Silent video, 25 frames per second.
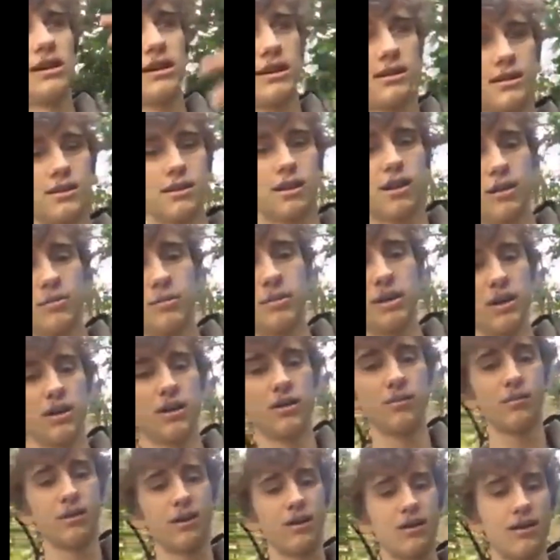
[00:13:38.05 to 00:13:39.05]
sign me
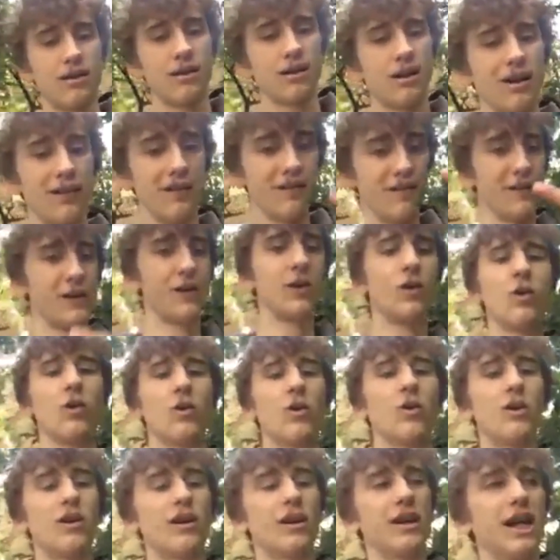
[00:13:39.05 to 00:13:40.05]
up for
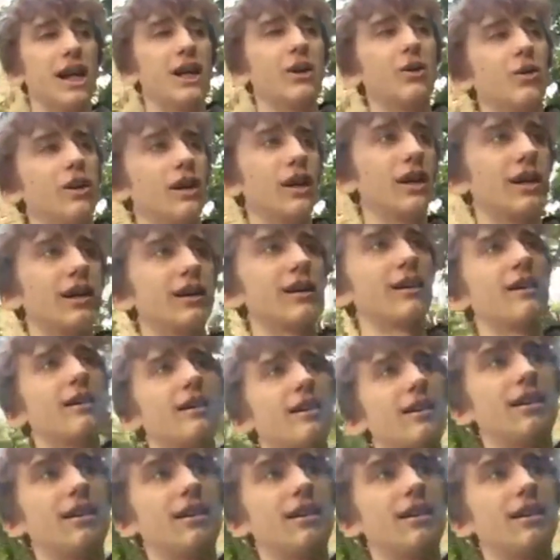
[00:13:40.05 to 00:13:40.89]
your little gig.